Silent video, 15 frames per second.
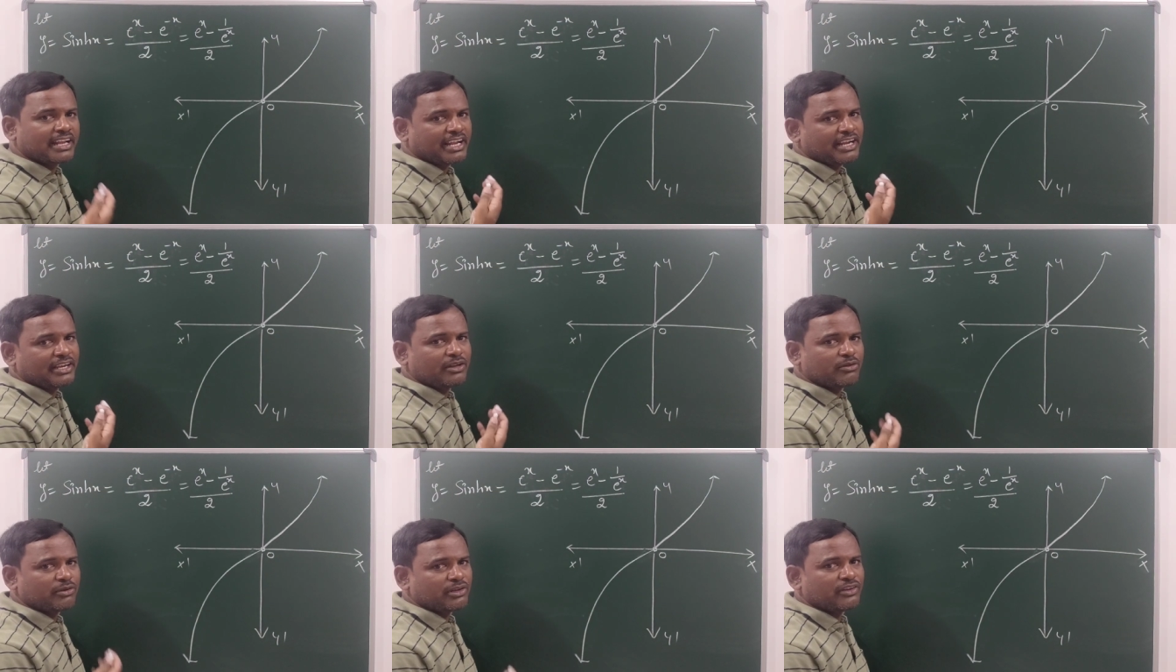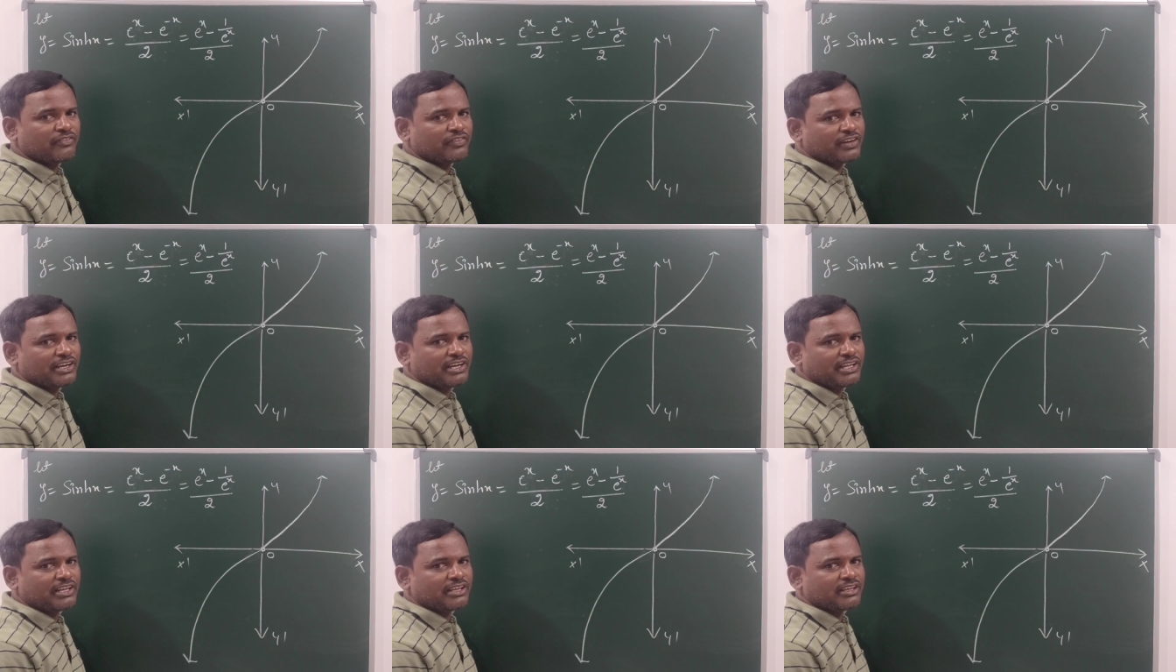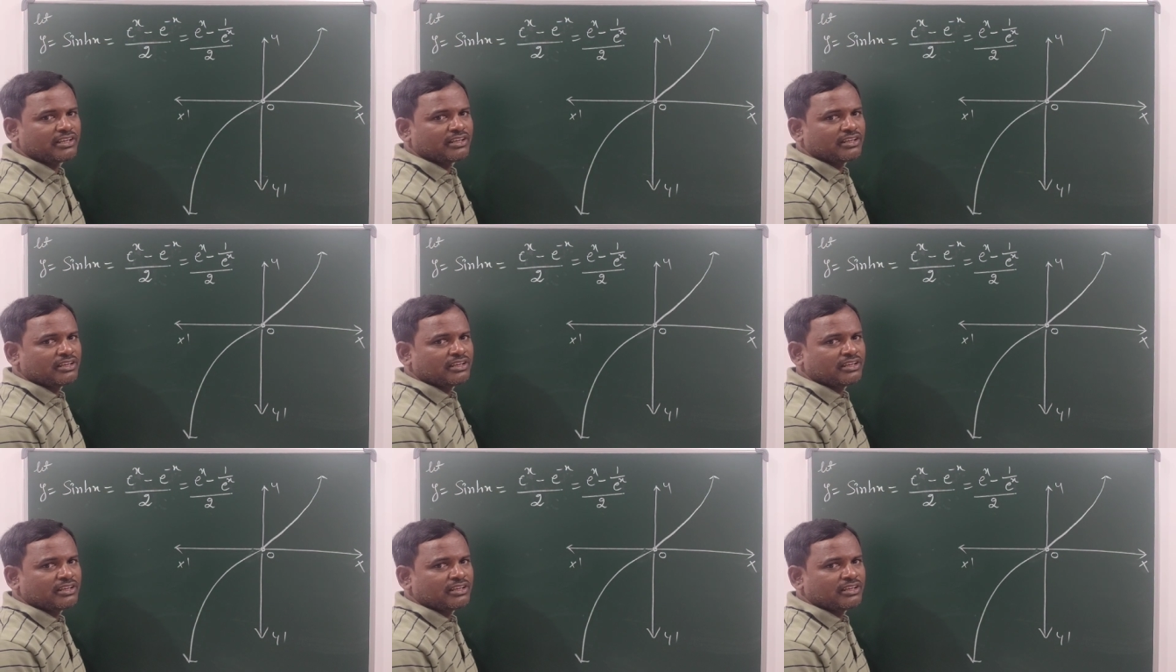negative infinity.